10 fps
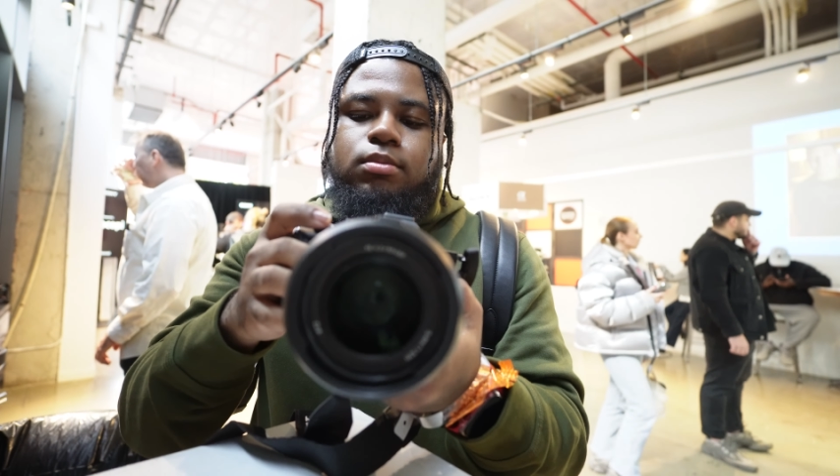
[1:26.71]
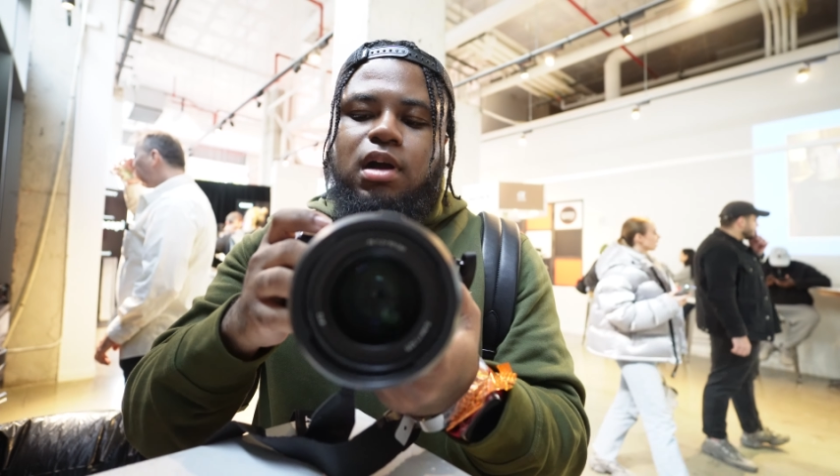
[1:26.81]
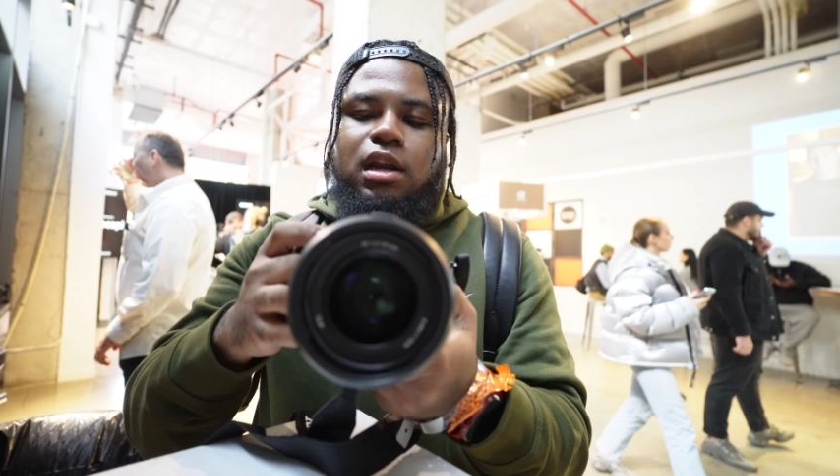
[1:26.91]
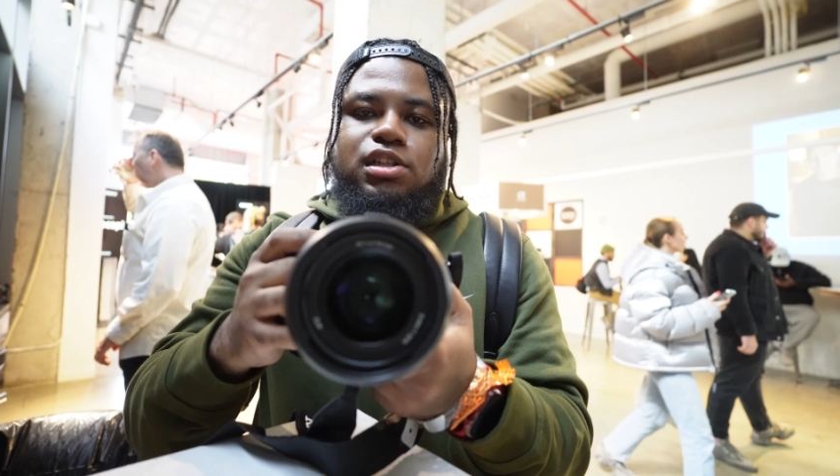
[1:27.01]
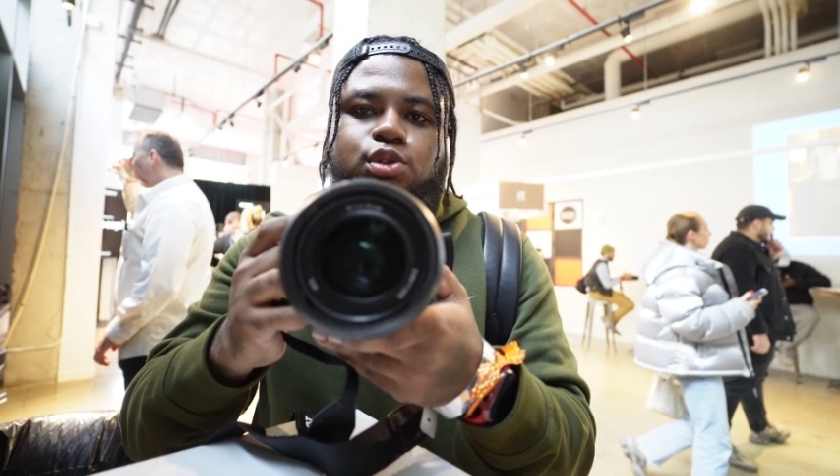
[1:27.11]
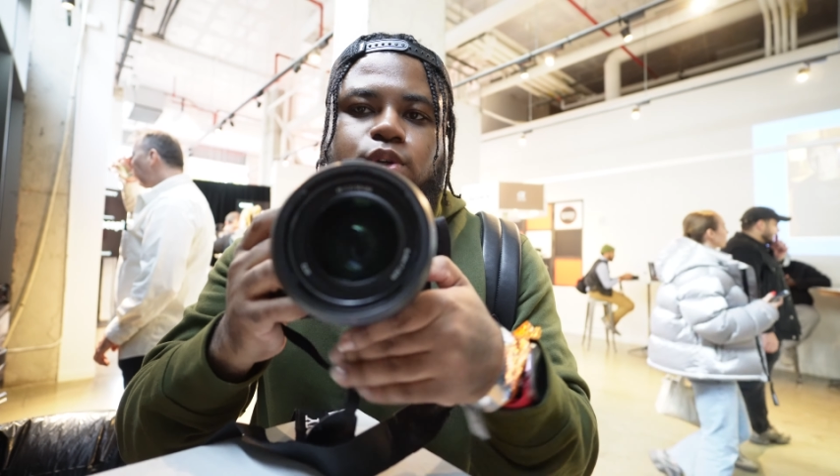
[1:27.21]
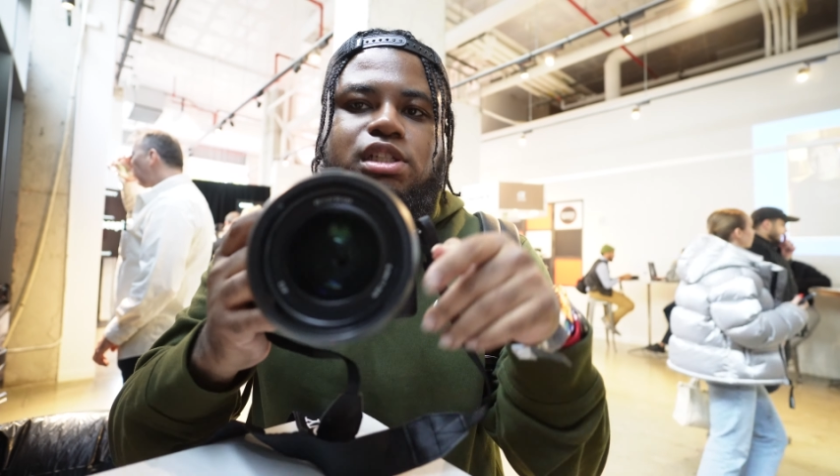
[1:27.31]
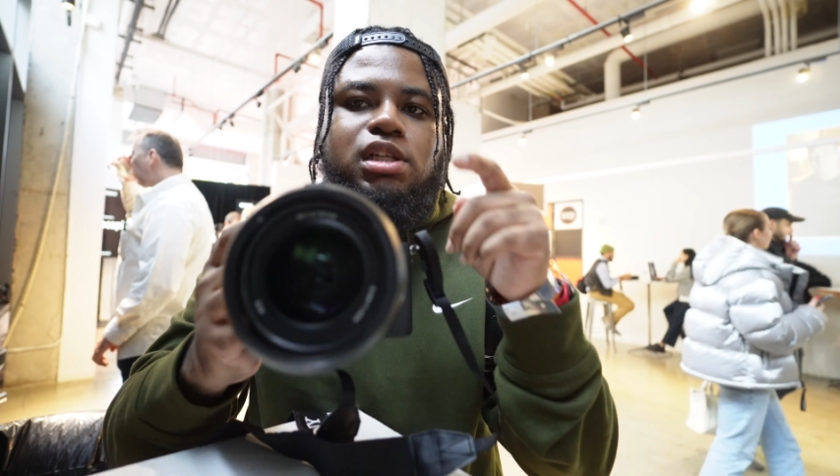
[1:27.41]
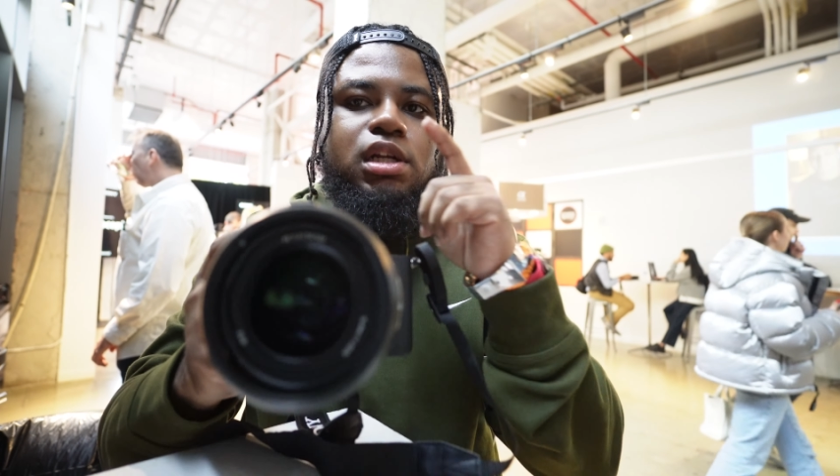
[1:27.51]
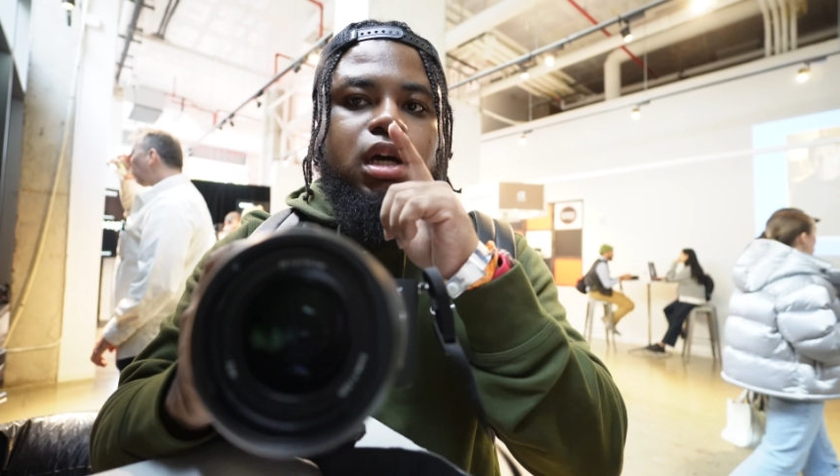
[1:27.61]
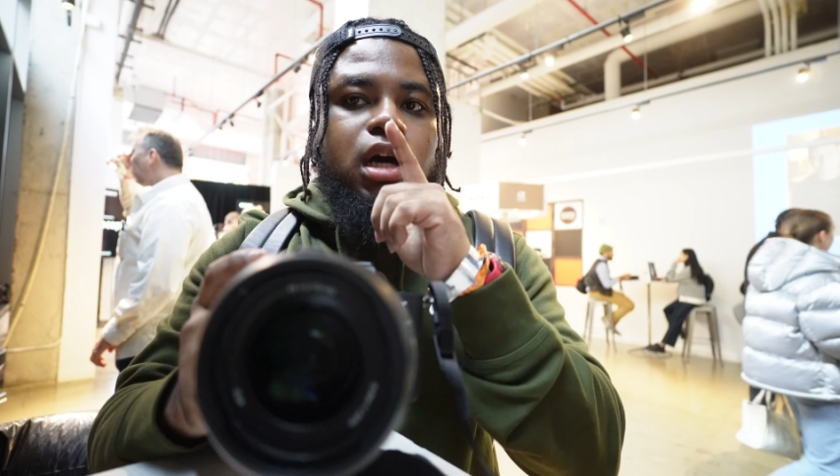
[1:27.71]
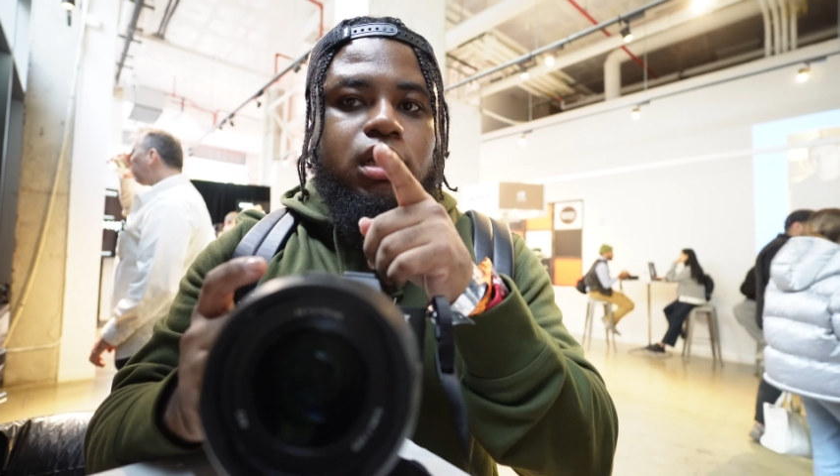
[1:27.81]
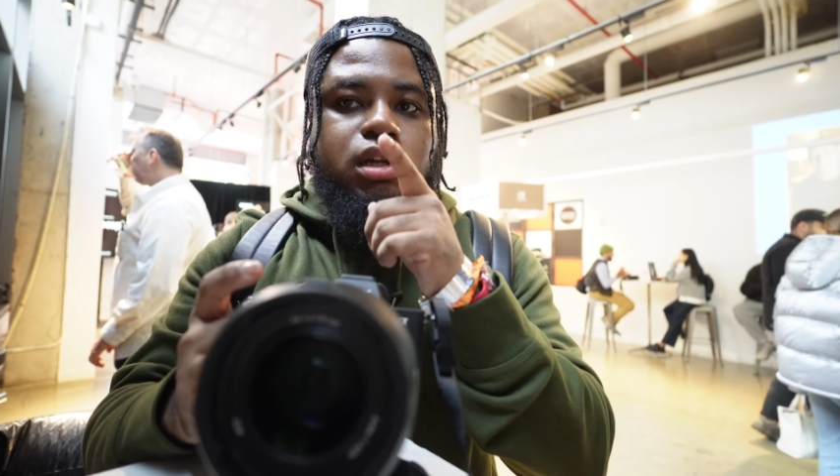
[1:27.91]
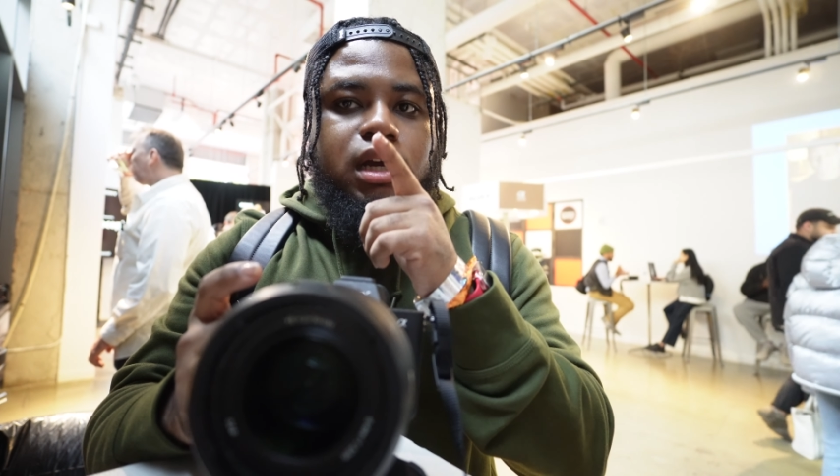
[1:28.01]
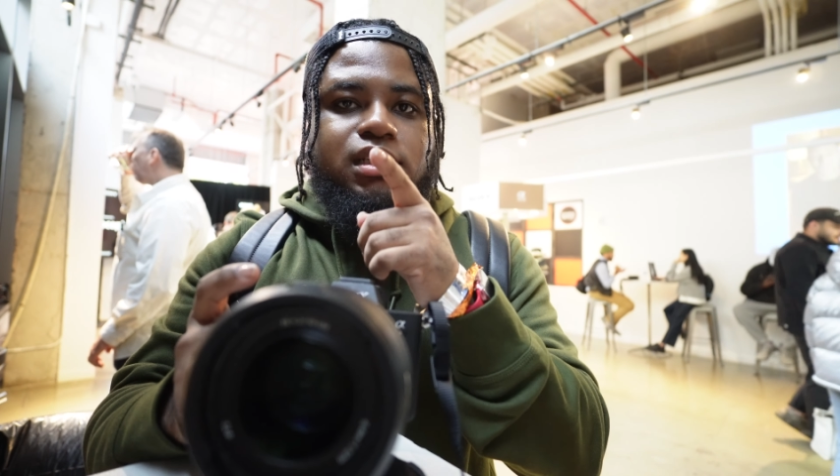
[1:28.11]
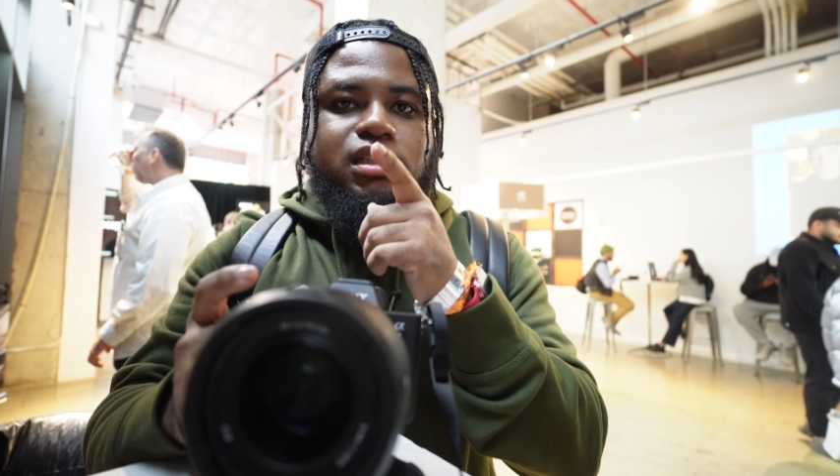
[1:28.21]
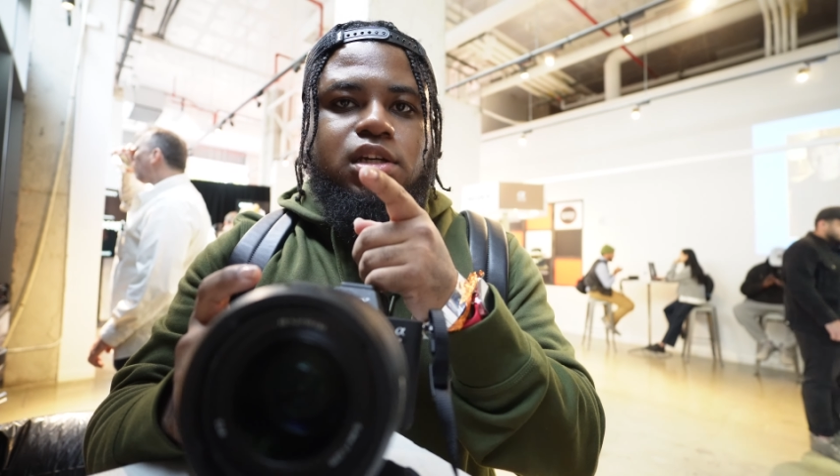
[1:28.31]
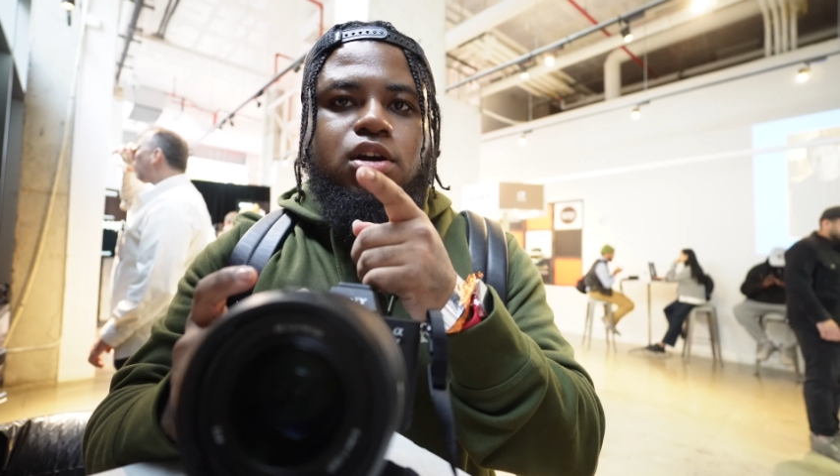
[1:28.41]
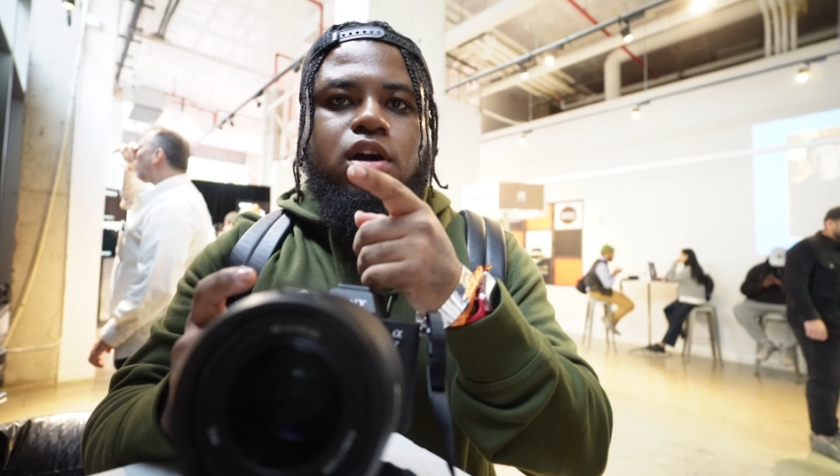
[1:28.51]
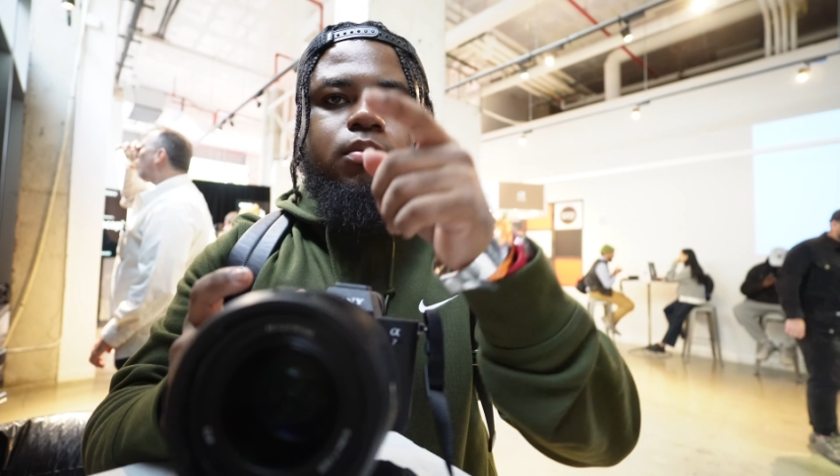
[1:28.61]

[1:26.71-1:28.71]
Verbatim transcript: About to switch to the other SD card.